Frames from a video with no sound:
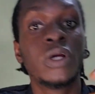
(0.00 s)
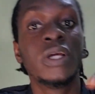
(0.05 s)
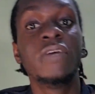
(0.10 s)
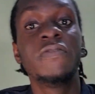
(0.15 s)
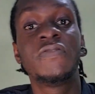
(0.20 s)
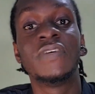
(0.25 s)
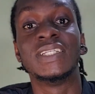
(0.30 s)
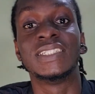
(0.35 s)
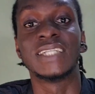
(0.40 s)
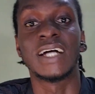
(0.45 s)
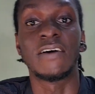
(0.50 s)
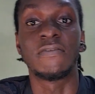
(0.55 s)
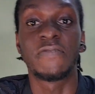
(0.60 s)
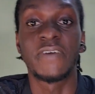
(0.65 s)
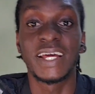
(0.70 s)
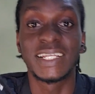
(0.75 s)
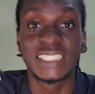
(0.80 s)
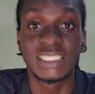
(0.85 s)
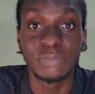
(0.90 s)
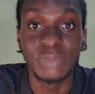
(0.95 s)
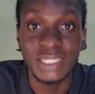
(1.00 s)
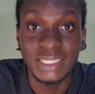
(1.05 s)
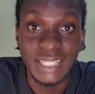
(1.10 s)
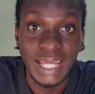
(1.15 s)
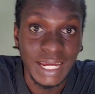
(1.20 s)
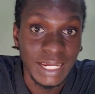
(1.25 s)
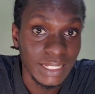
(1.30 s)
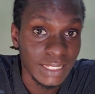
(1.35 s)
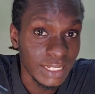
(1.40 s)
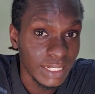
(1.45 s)
if it affects meter
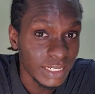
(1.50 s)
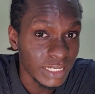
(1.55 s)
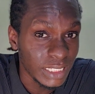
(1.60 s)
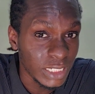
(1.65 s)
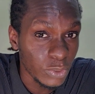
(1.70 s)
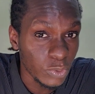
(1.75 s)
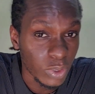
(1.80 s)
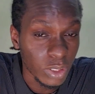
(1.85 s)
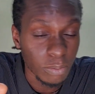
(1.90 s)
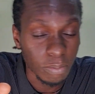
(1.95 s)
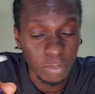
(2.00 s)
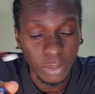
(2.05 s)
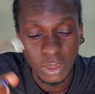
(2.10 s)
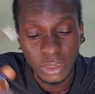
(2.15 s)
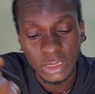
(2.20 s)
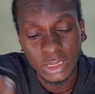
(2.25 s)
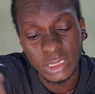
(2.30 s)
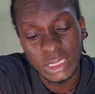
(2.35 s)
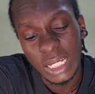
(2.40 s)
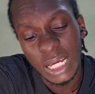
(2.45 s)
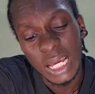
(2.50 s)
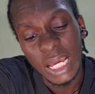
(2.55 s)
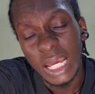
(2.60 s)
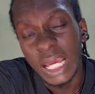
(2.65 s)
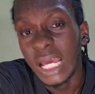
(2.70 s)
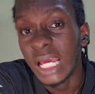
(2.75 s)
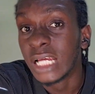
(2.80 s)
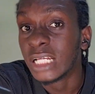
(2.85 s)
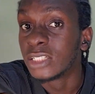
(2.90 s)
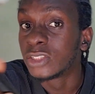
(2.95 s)
in any way, but
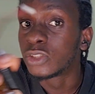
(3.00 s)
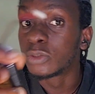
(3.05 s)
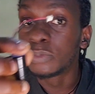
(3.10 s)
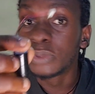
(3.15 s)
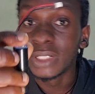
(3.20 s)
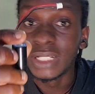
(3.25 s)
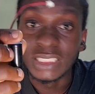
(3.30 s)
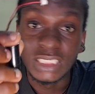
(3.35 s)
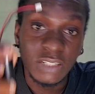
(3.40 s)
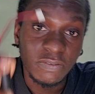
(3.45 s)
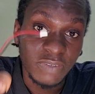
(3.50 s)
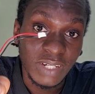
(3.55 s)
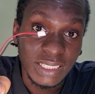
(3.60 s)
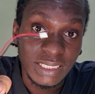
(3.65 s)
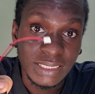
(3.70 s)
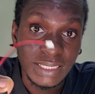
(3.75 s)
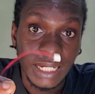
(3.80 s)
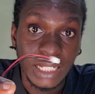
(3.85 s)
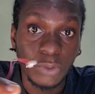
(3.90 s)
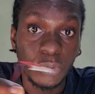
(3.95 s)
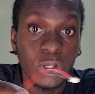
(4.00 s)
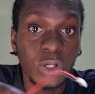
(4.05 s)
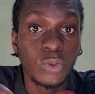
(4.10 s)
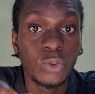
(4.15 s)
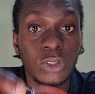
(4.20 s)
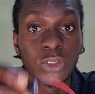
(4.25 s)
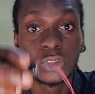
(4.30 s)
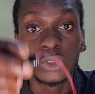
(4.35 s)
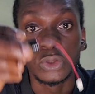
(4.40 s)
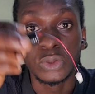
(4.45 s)
to be on the safer side, when you
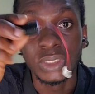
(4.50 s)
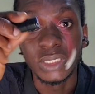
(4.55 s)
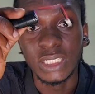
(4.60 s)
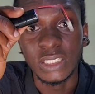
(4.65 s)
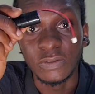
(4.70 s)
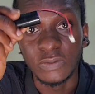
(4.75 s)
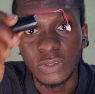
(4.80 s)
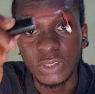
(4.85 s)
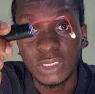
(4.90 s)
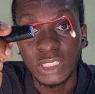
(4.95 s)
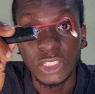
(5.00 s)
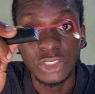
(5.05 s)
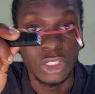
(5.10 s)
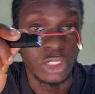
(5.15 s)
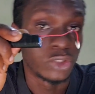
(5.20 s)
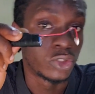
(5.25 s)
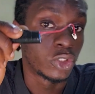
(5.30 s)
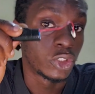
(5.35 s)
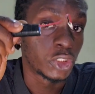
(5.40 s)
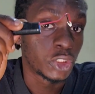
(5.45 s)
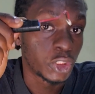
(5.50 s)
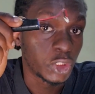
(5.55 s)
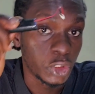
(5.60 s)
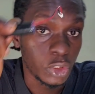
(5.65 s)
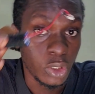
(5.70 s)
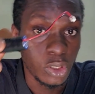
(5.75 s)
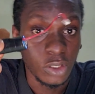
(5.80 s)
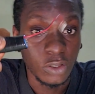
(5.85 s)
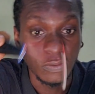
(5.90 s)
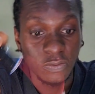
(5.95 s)
want to read the voltage and not
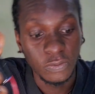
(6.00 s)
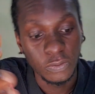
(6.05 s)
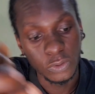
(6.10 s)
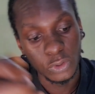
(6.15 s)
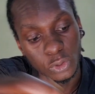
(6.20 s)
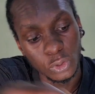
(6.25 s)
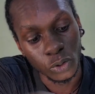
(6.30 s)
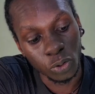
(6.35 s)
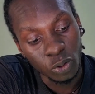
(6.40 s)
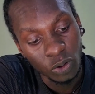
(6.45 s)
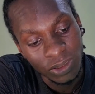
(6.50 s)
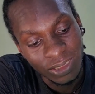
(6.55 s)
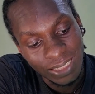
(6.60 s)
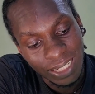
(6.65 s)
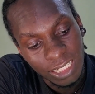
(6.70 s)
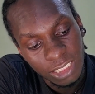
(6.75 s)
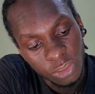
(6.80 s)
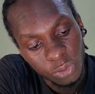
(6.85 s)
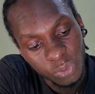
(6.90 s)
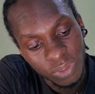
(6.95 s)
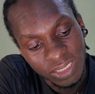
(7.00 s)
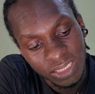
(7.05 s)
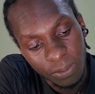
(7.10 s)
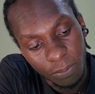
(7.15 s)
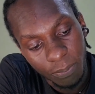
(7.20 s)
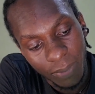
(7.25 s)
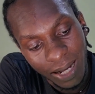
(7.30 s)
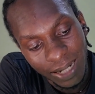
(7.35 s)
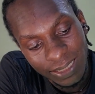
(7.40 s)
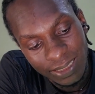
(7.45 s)
sure of, you start with the
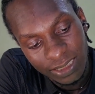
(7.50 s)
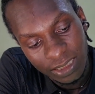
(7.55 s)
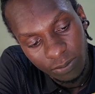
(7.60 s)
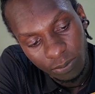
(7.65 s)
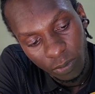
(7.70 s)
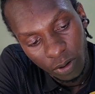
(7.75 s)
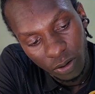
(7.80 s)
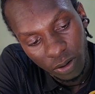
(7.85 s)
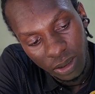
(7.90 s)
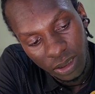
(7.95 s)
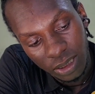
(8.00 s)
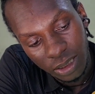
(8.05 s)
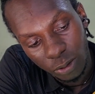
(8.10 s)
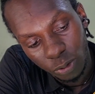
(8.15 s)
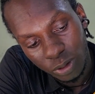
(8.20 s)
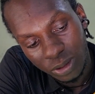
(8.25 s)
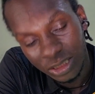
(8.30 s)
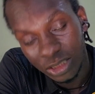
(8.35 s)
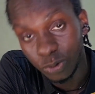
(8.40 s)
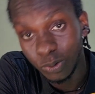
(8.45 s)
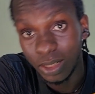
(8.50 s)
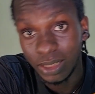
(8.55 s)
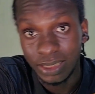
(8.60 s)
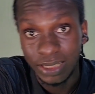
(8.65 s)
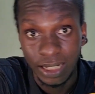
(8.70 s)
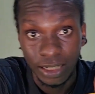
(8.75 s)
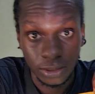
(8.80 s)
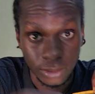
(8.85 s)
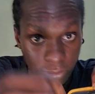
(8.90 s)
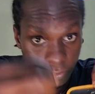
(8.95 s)
maximum here, which is
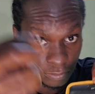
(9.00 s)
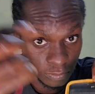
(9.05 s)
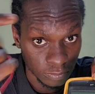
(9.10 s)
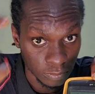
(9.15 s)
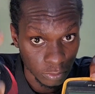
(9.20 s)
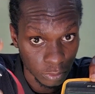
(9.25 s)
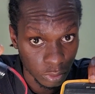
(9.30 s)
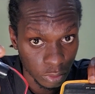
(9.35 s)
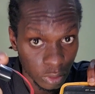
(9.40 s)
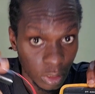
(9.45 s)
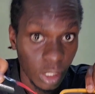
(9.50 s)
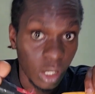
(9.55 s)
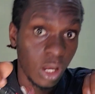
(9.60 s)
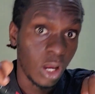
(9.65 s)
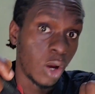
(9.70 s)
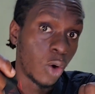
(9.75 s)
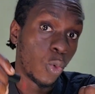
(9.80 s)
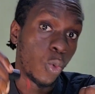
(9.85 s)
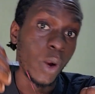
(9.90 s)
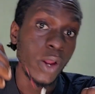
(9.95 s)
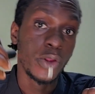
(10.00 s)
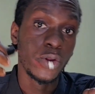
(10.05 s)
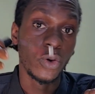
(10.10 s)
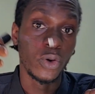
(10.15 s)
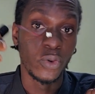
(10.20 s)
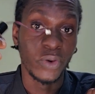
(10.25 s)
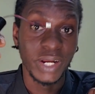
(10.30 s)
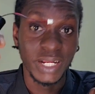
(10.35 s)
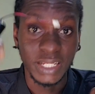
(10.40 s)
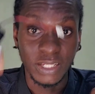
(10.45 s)
1000 volts. When you
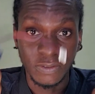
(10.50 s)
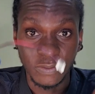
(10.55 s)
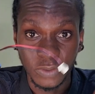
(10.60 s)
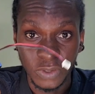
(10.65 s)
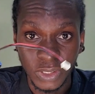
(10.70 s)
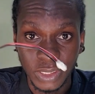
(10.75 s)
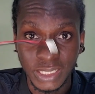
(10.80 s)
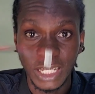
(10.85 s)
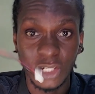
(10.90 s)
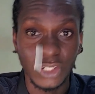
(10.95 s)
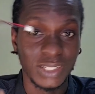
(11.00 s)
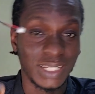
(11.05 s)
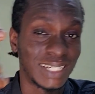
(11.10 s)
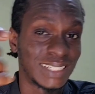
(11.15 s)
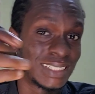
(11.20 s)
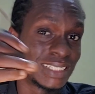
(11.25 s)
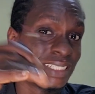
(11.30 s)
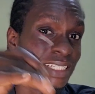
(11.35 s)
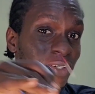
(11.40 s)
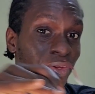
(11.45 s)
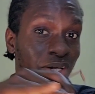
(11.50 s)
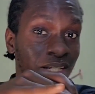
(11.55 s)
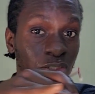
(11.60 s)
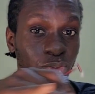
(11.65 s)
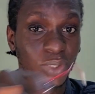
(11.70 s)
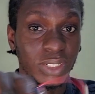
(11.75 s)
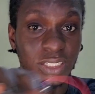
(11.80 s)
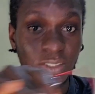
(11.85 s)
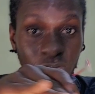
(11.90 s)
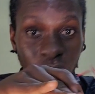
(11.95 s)
read the voltage, you now see the range where
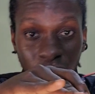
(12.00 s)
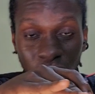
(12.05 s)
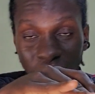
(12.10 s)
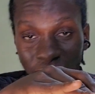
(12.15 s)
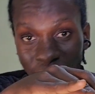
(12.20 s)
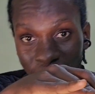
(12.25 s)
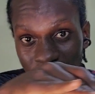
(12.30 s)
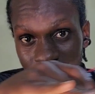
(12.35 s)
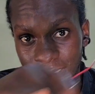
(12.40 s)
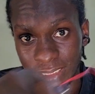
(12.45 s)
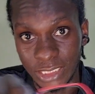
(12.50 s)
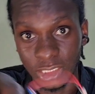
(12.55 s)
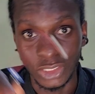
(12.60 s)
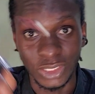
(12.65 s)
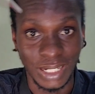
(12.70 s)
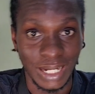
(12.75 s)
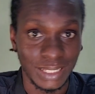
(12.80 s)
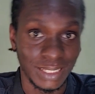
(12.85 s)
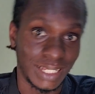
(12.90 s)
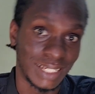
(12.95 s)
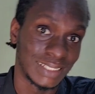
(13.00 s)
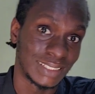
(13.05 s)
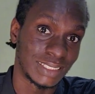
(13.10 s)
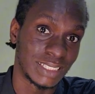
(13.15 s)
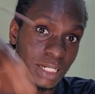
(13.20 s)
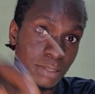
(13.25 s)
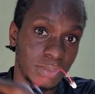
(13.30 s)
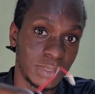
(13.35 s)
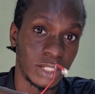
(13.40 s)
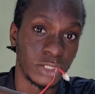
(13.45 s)
the voltage is. You can now
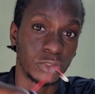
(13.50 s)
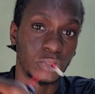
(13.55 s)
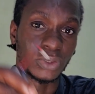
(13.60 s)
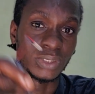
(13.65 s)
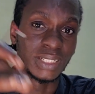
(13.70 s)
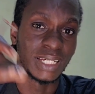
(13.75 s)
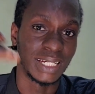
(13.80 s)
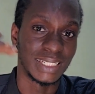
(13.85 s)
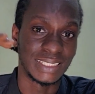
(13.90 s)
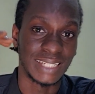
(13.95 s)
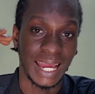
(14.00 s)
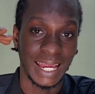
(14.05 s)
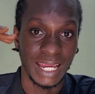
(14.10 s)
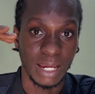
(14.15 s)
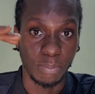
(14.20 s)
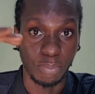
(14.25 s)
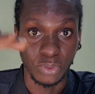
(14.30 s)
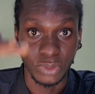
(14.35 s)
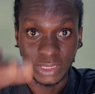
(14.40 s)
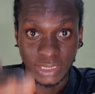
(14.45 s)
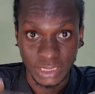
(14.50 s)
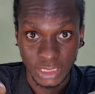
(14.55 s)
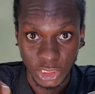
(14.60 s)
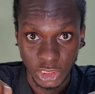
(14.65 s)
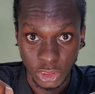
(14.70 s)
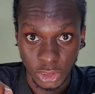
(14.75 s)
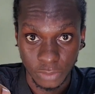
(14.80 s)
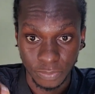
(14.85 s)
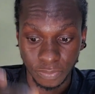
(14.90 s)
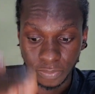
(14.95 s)
step down to get higher
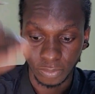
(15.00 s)
precision.